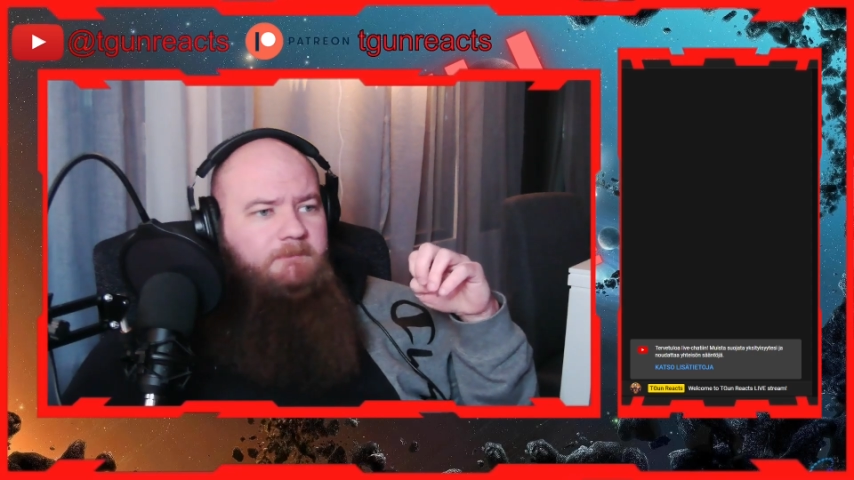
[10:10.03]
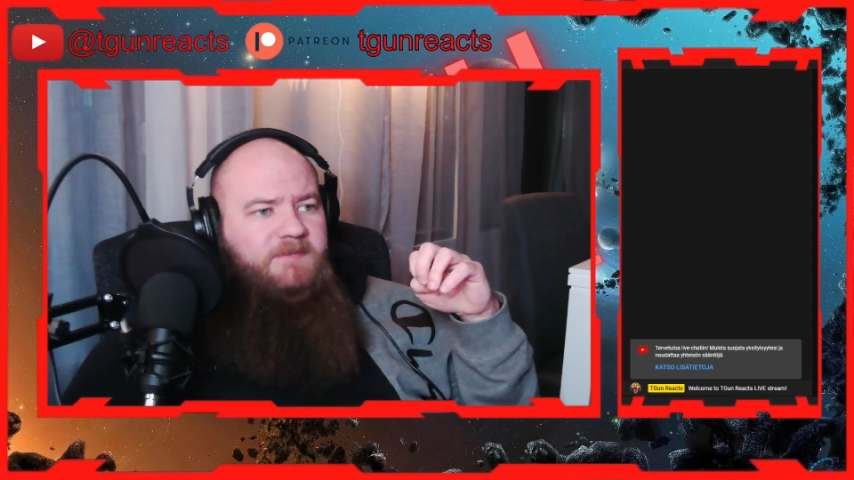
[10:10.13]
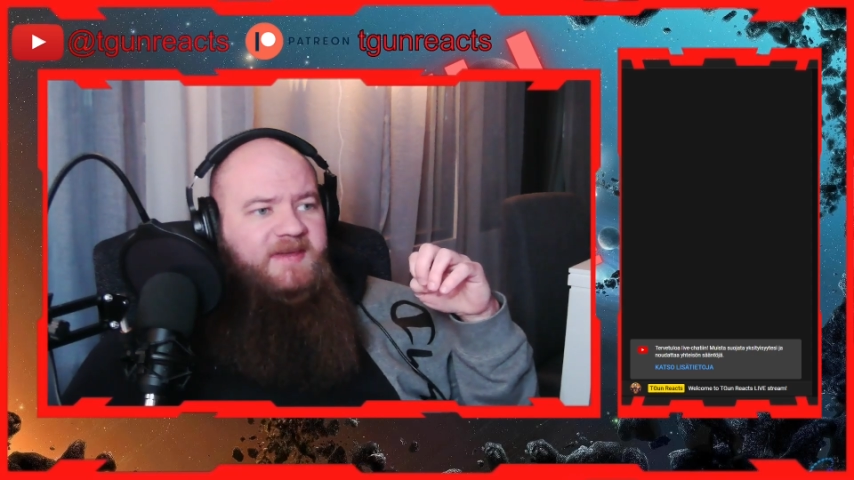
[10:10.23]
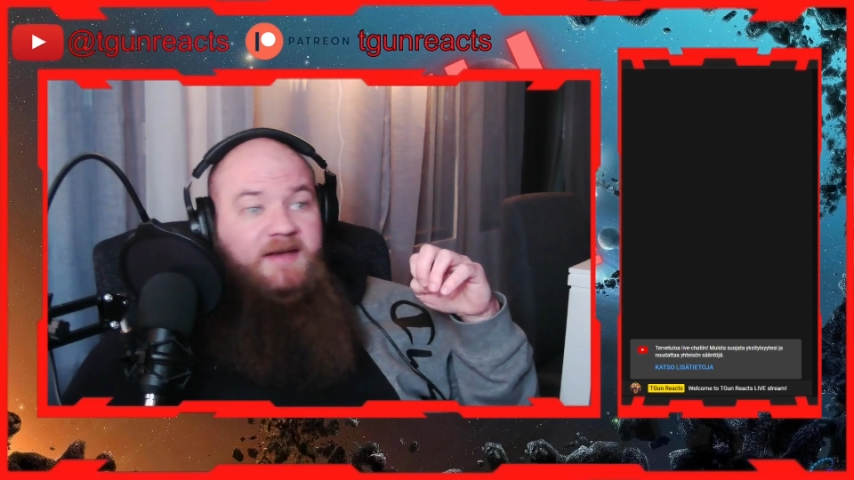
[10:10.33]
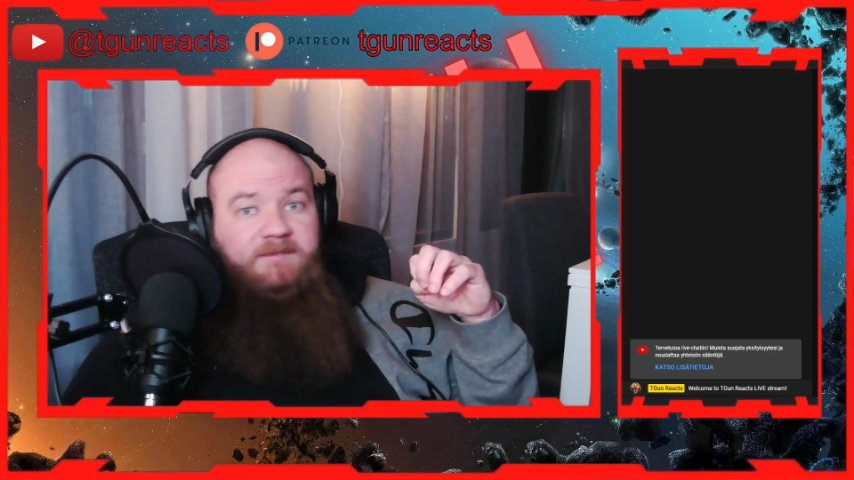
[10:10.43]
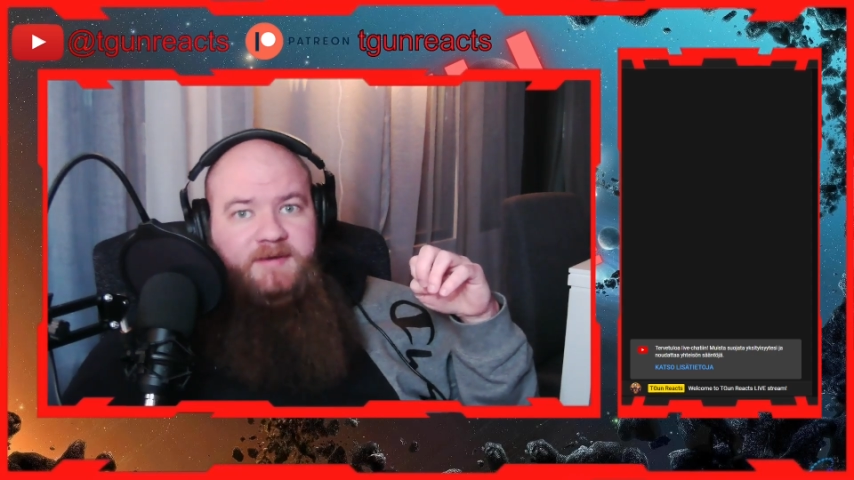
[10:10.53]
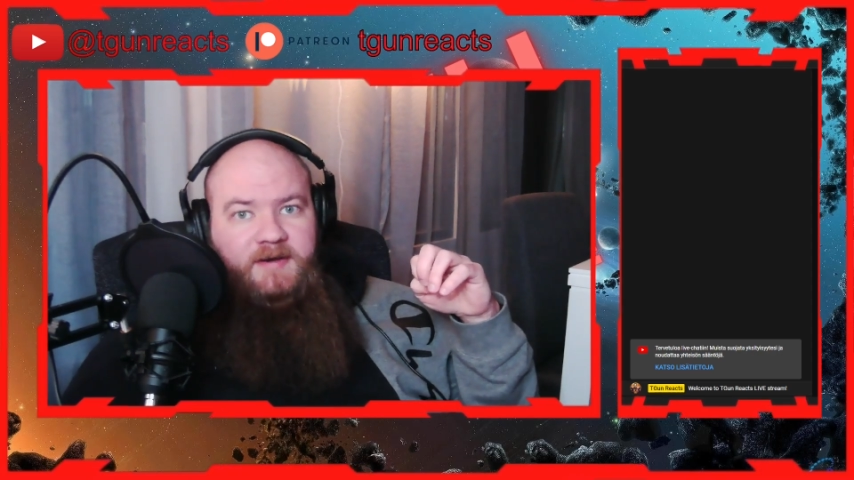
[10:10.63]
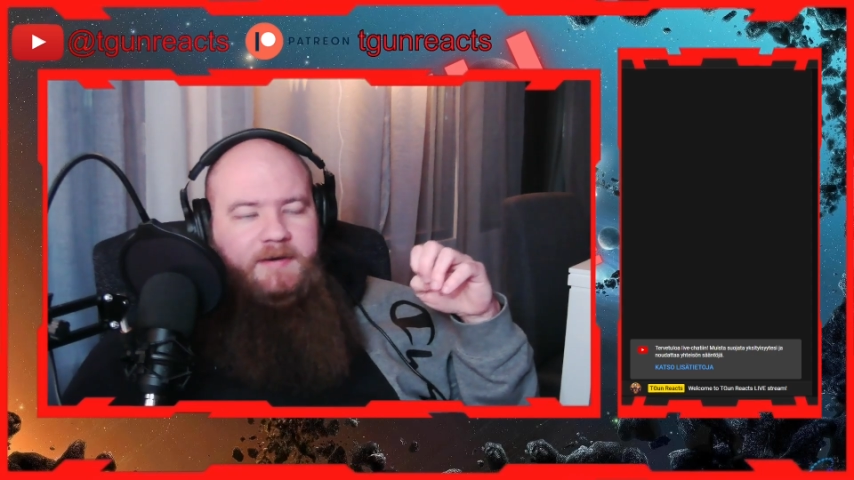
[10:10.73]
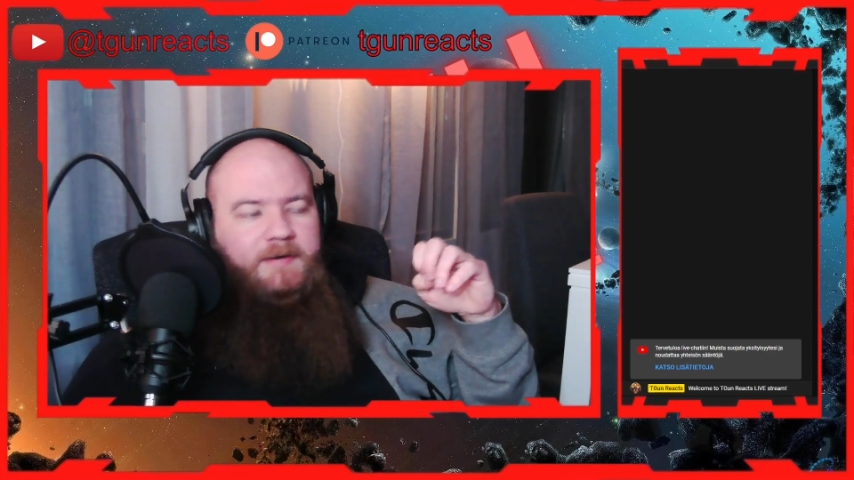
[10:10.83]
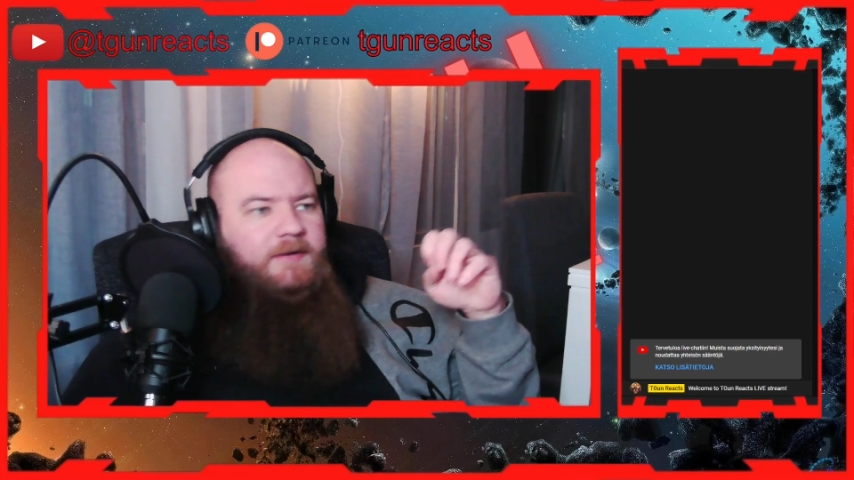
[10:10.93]
they have
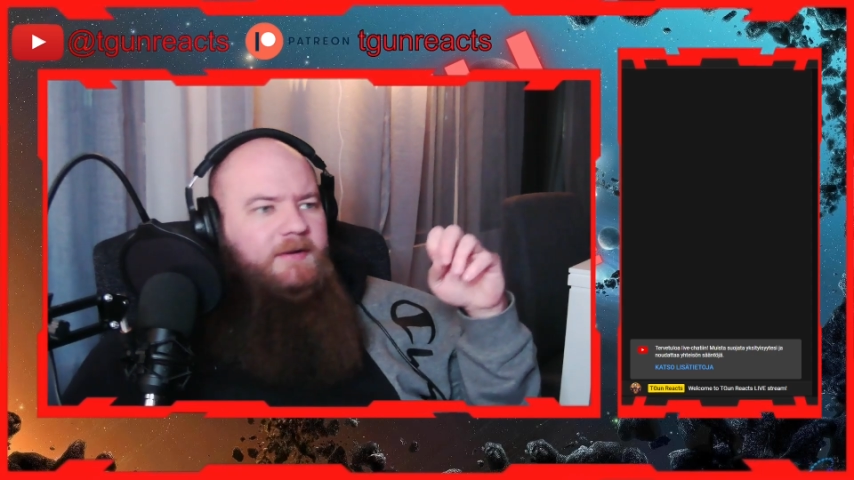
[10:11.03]
done.